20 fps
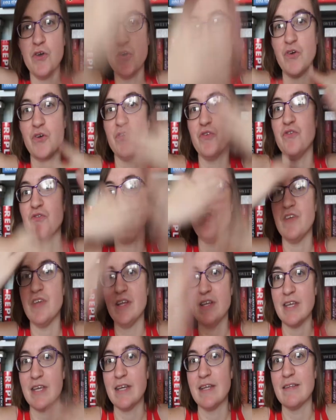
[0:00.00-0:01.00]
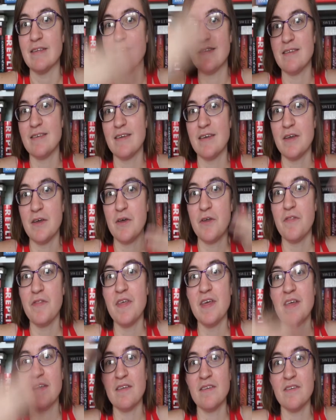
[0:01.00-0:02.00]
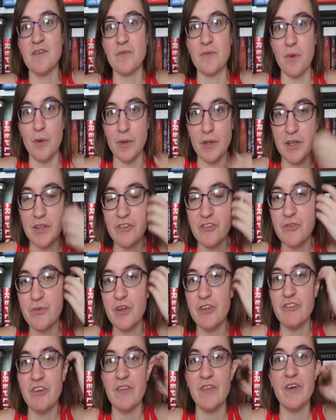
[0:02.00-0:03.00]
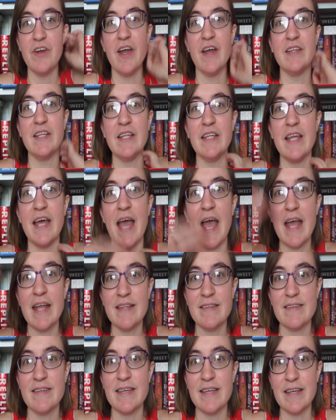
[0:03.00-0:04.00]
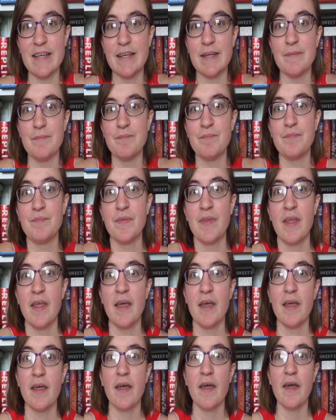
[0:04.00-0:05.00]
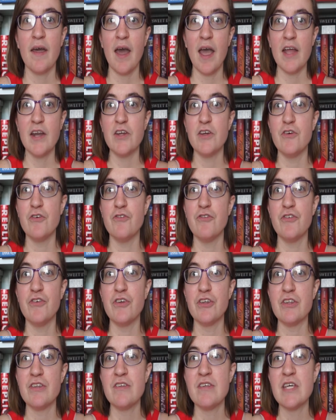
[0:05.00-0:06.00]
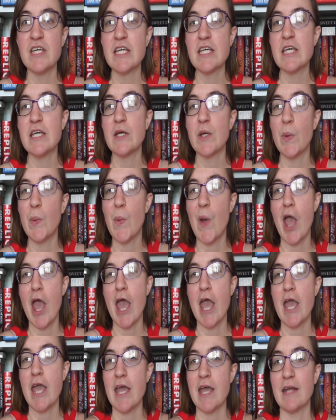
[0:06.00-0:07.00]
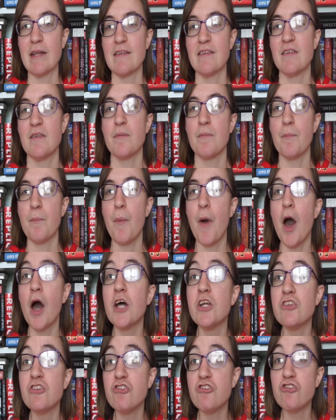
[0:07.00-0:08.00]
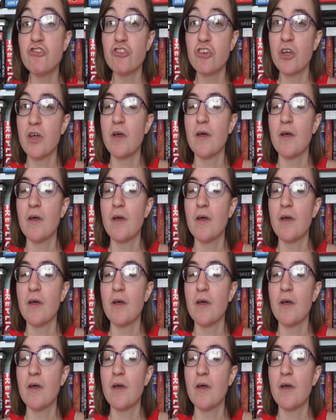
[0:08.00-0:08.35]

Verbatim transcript: convenience things that roll into each other, and then the ending kind of ticking away its punch